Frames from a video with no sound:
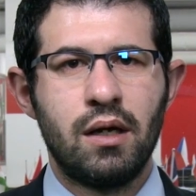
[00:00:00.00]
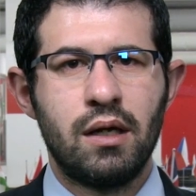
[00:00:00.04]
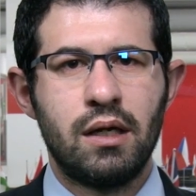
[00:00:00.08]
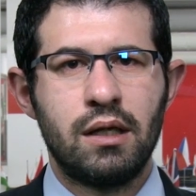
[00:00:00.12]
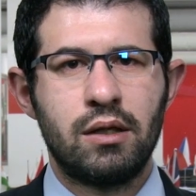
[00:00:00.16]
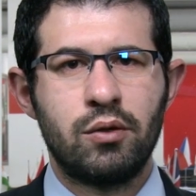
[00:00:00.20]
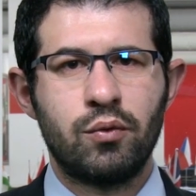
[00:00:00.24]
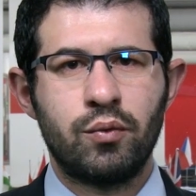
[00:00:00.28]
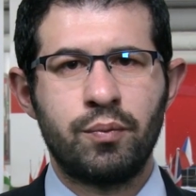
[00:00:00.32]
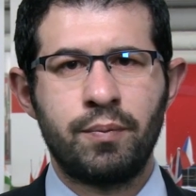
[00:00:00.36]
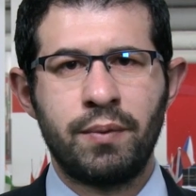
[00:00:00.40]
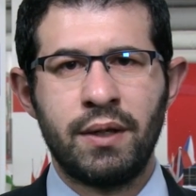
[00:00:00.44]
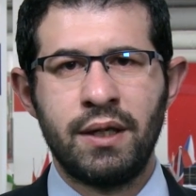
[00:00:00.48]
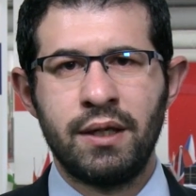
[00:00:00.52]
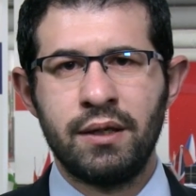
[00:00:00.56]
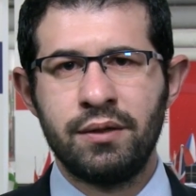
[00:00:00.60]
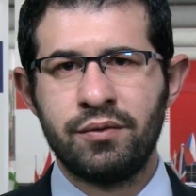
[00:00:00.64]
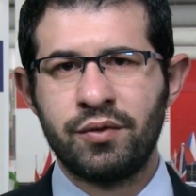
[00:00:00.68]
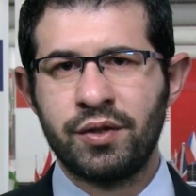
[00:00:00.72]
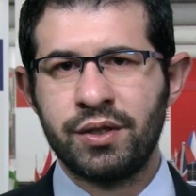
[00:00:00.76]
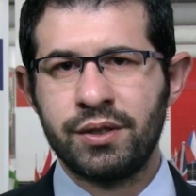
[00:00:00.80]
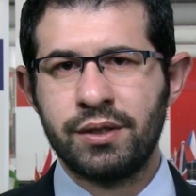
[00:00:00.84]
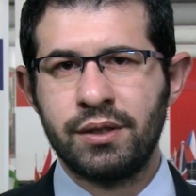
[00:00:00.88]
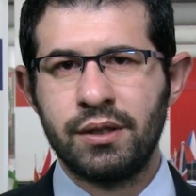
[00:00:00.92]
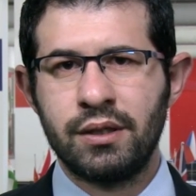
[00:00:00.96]
It would be
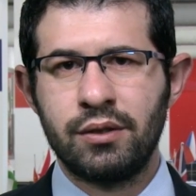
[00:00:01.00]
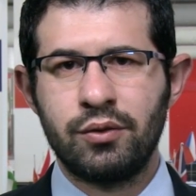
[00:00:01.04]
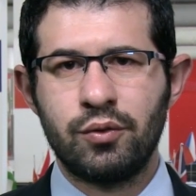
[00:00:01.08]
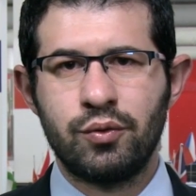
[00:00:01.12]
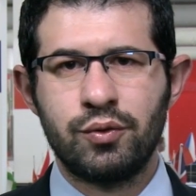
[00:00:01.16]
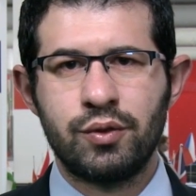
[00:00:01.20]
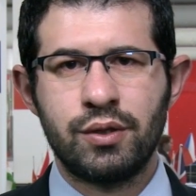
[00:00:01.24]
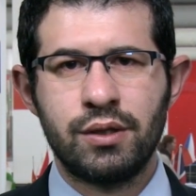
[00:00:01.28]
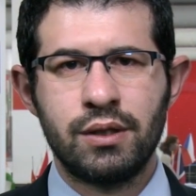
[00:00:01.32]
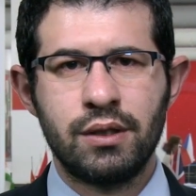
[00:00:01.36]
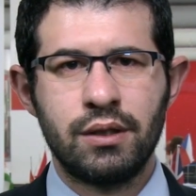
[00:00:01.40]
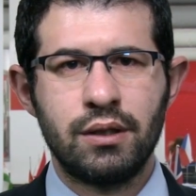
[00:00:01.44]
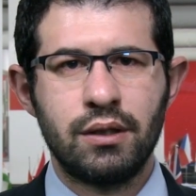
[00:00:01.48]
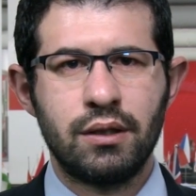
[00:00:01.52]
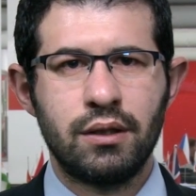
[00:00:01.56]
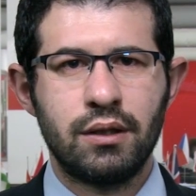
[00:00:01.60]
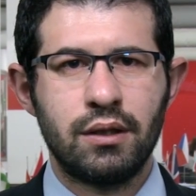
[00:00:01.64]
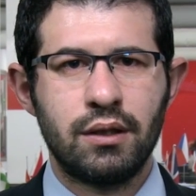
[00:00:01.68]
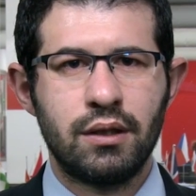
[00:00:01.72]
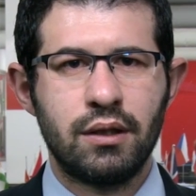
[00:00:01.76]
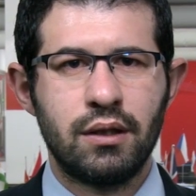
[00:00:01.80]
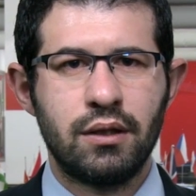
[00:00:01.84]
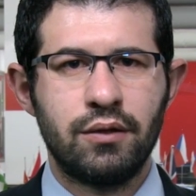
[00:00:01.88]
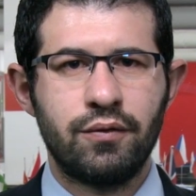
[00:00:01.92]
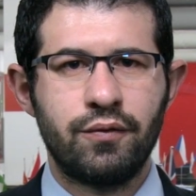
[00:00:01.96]
interesting to
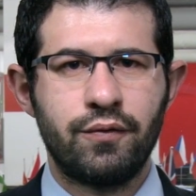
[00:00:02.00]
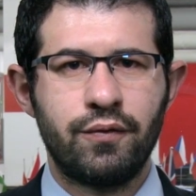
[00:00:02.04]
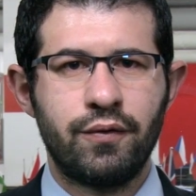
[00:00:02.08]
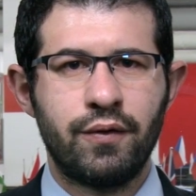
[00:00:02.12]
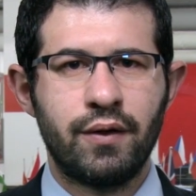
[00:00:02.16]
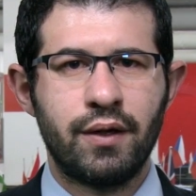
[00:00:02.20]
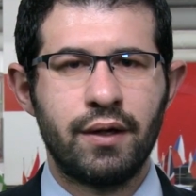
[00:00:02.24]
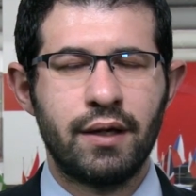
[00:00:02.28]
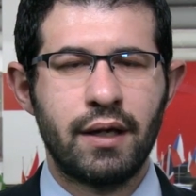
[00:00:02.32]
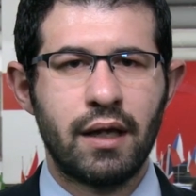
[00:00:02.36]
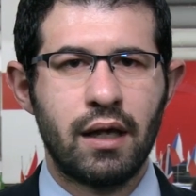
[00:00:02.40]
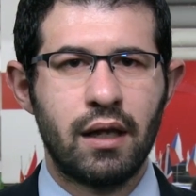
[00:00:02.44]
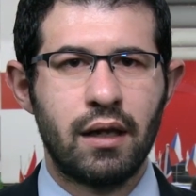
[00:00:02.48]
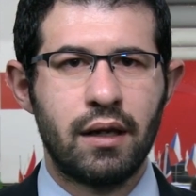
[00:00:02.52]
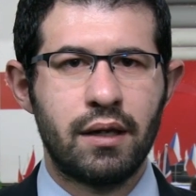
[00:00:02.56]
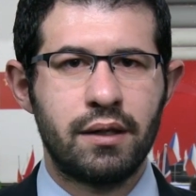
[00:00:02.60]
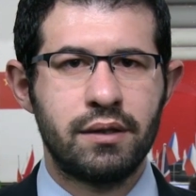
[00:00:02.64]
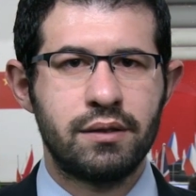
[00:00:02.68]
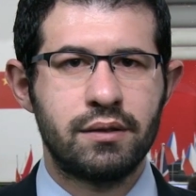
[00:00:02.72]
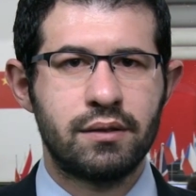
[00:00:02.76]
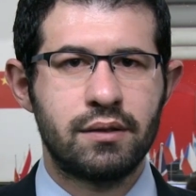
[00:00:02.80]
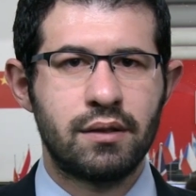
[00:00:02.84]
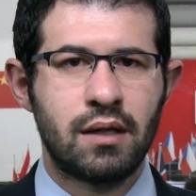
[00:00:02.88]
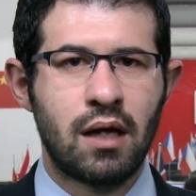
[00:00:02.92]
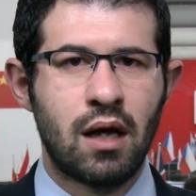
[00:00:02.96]
see if Yellen
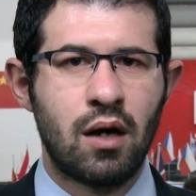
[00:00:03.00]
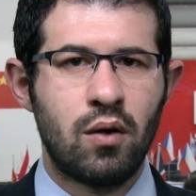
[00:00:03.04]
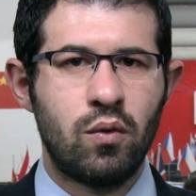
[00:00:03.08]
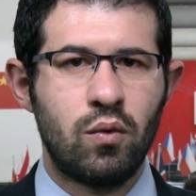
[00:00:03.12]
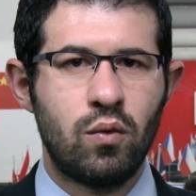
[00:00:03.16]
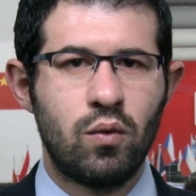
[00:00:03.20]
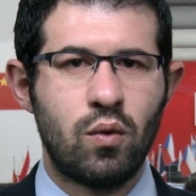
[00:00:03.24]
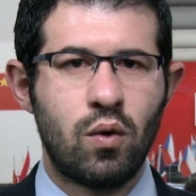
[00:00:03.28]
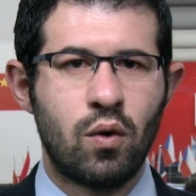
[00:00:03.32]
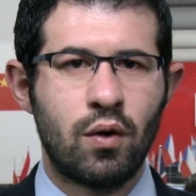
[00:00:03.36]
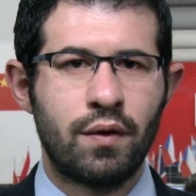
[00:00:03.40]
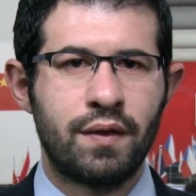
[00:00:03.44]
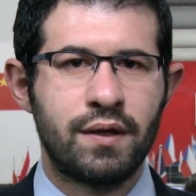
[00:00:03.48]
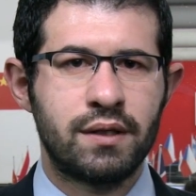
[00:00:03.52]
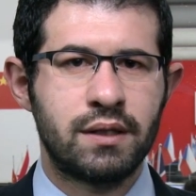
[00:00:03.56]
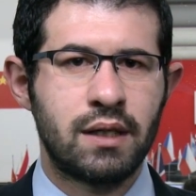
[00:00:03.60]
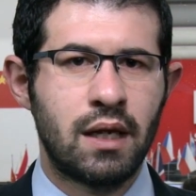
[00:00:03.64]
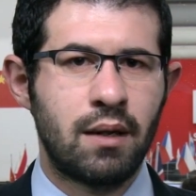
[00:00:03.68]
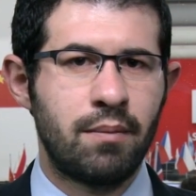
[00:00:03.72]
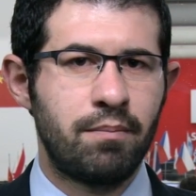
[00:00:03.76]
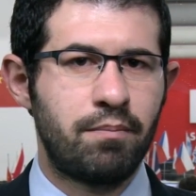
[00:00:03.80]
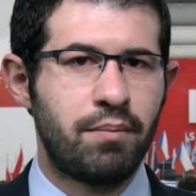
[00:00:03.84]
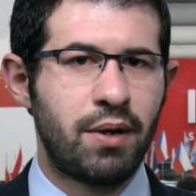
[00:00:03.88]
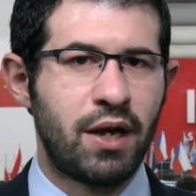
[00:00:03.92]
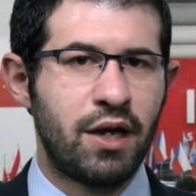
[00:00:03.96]
is now on the
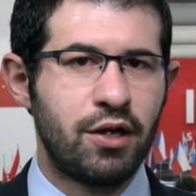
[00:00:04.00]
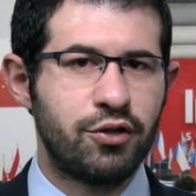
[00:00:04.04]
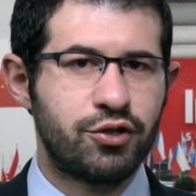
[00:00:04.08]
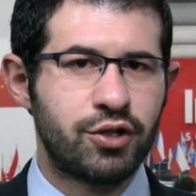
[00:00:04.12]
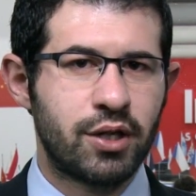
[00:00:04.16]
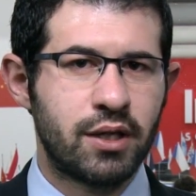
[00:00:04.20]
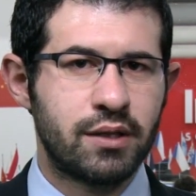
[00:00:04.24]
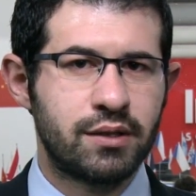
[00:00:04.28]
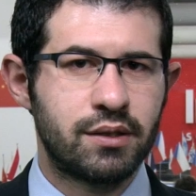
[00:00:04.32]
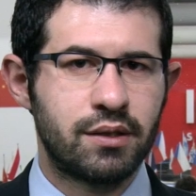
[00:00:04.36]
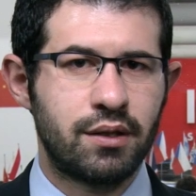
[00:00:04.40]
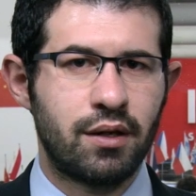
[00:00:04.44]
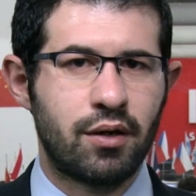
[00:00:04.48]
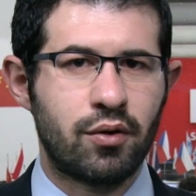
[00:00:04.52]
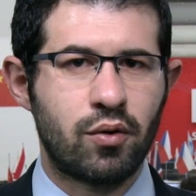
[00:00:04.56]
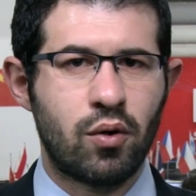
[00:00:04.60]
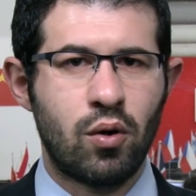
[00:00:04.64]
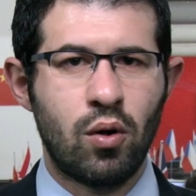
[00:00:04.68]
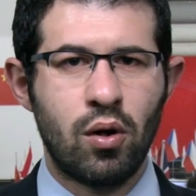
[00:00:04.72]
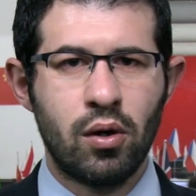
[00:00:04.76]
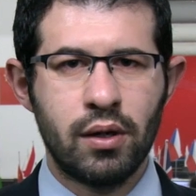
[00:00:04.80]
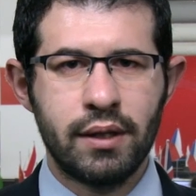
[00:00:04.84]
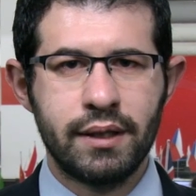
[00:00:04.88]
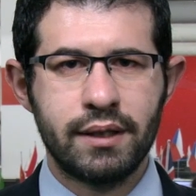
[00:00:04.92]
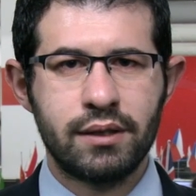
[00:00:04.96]
same page as her
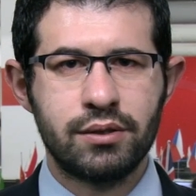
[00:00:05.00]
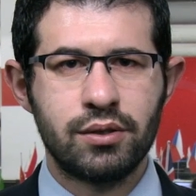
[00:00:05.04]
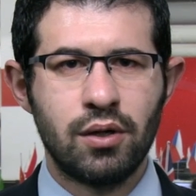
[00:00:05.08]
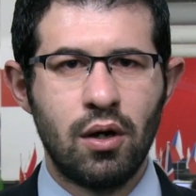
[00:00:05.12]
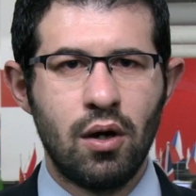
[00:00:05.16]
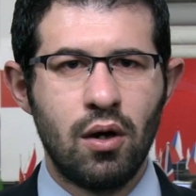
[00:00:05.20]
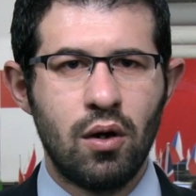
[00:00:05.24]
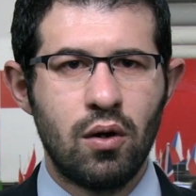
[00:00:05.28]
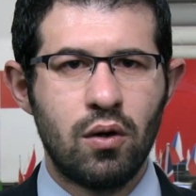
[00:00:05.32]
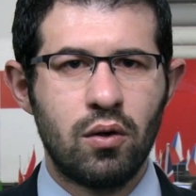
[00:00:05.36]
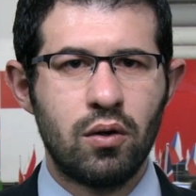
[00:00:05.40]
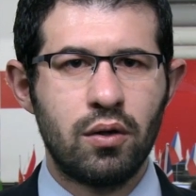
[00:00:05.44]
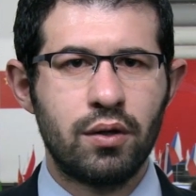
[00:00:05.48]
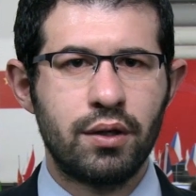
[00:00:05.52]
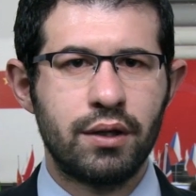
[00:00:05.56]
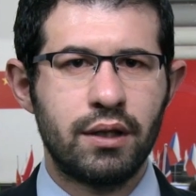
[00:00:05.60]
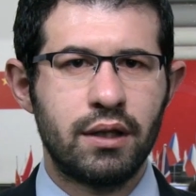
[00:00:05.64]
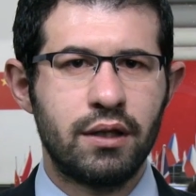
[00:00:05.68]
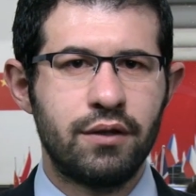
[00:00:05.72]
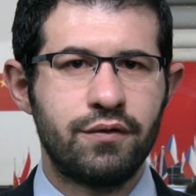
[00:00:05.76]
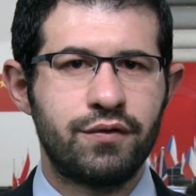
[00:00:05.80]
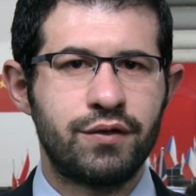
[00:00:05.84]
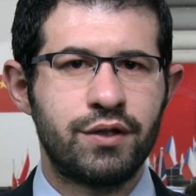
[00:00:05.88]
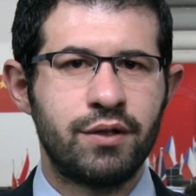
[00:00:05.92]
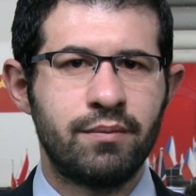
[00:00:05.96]
colleagues or
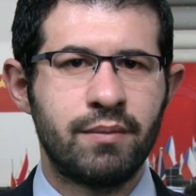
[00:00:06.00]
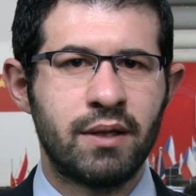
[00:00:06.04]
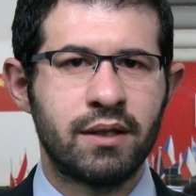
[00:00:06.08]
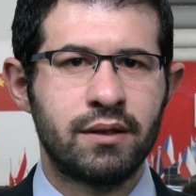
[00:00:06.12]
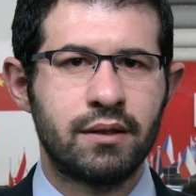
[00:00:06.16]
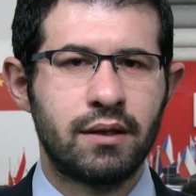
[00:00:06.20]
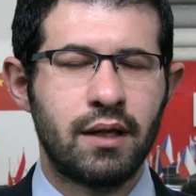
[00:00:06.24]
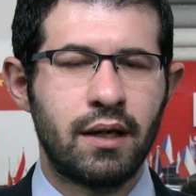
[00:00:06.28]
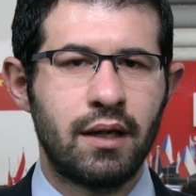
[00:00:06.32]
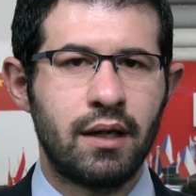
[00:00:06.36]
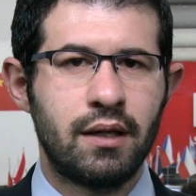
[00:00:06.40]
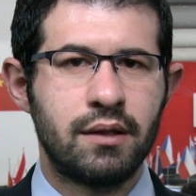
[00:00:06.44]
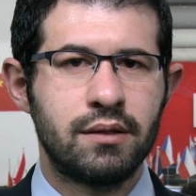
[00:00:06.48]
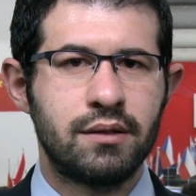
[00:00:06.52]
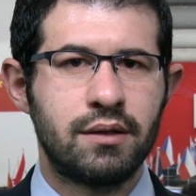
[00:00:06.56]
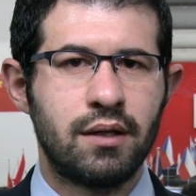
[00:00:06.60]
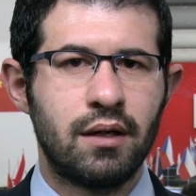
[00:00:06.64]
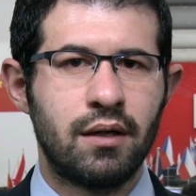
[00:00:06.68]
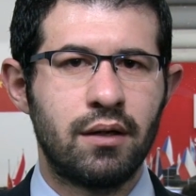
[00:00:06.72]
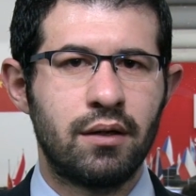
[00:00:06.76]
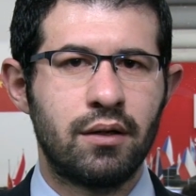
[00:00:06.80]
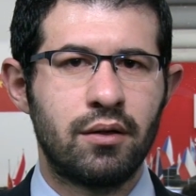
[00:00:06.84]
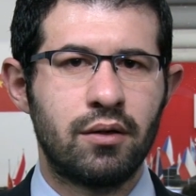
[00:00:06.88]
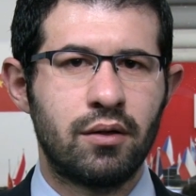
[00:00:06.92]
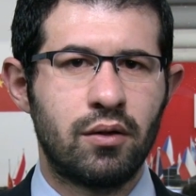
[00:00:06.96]
if she maintains
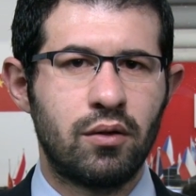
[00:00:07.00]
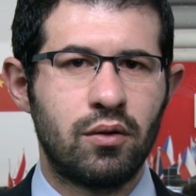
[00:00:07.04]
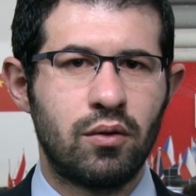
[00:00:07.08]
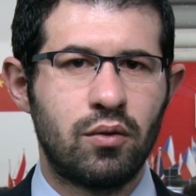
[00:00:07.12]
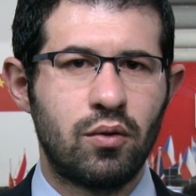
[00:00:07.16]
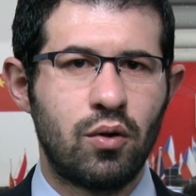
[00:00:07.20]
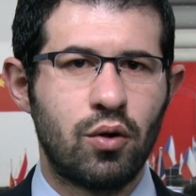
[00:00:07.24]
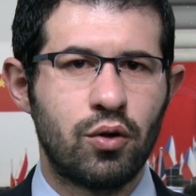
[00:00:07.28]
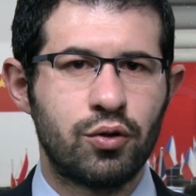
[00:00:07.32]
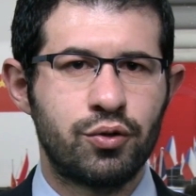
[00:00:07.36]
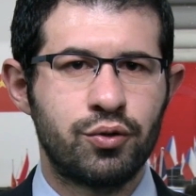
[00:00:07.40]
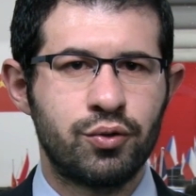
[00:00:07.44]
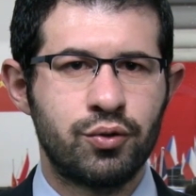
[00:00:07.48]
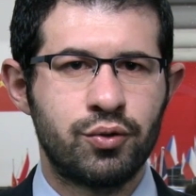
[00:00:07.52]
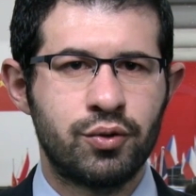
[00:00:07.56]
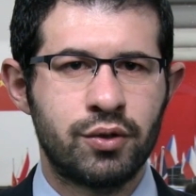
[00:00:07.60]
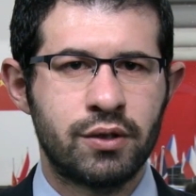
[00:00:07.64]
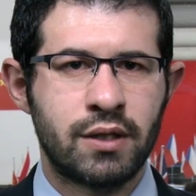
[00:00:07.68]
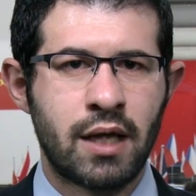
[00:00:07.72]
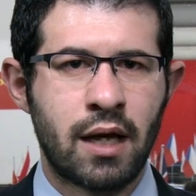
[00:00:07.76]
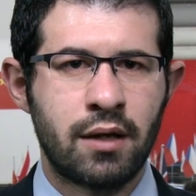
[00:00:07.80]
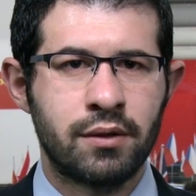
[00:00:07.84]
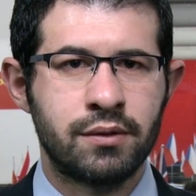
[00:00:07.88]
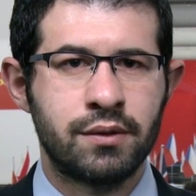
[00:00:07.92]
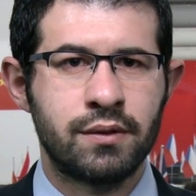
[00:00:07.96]
her cautious
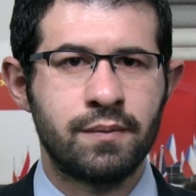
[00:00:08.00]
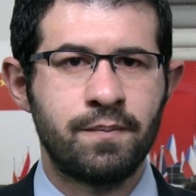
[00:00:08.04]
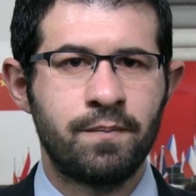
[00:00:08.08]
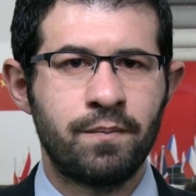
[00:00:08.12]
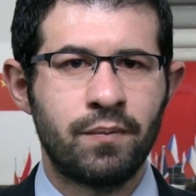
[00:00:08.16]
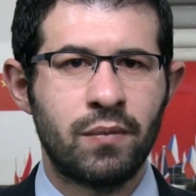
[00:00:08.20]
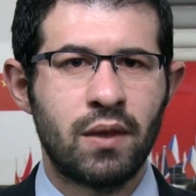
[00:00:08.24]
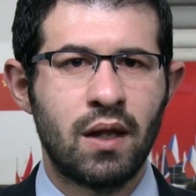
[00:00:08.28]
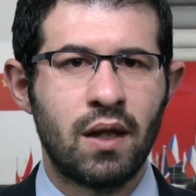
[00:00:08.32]
stance.